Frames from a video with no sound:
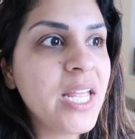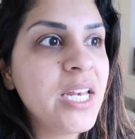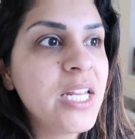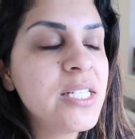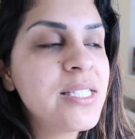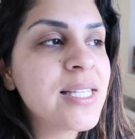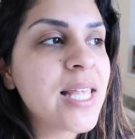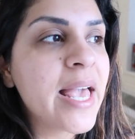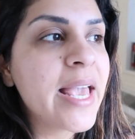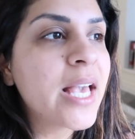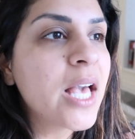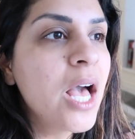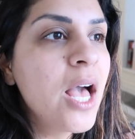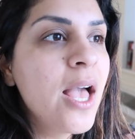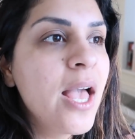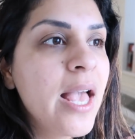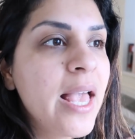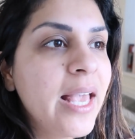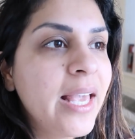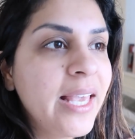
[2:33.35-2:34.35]
it is like
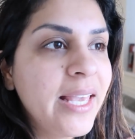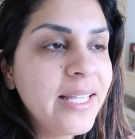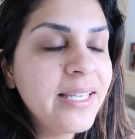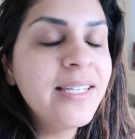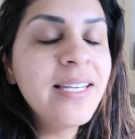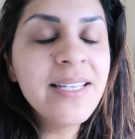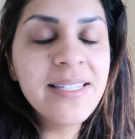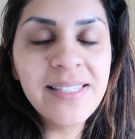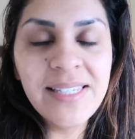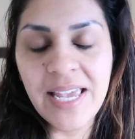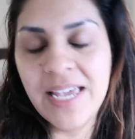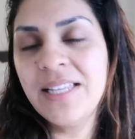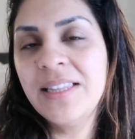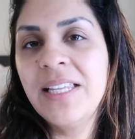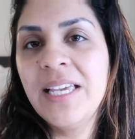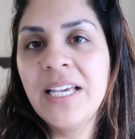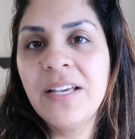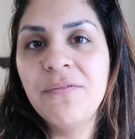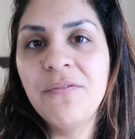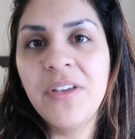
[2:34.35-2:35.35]

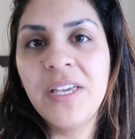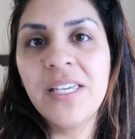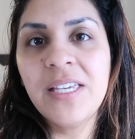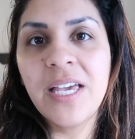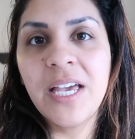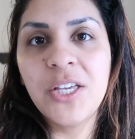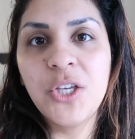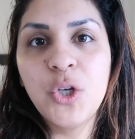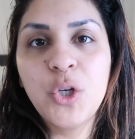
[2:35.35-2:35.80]
insanely convenient.